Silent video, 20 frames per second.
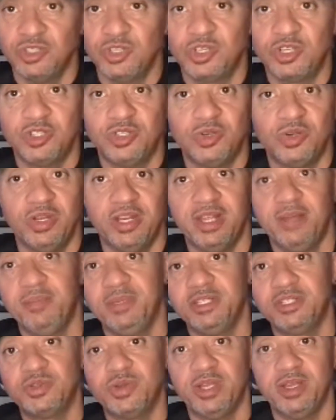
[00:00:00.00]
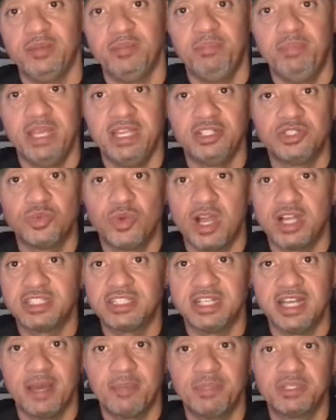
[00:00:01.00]
You could do it in between binge
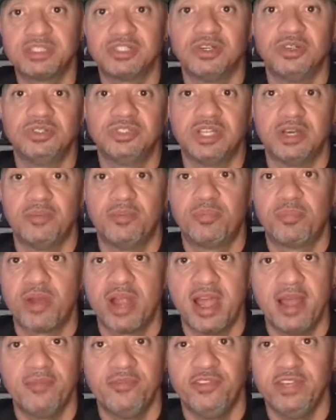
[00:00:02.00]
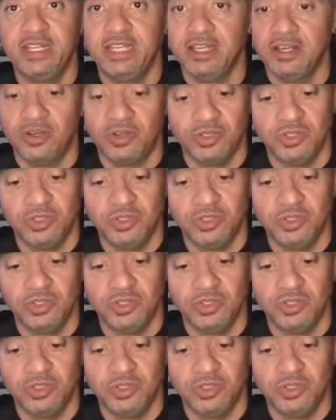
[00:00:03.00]
watching episodes on Prime Video.